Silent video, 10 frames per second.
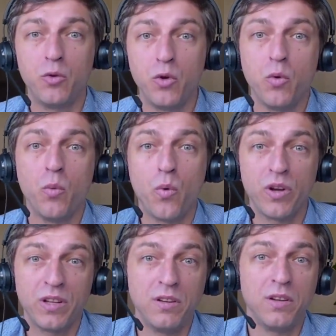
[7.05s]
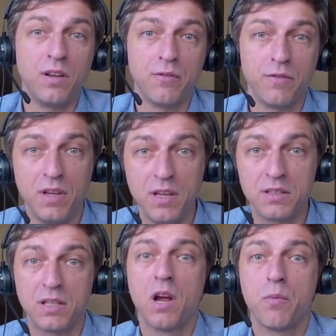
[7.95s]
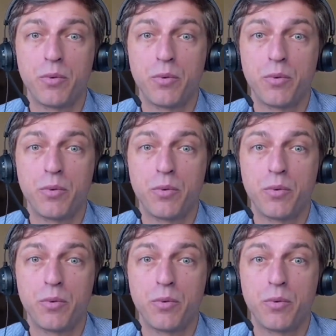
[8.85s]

to you what an ETF is,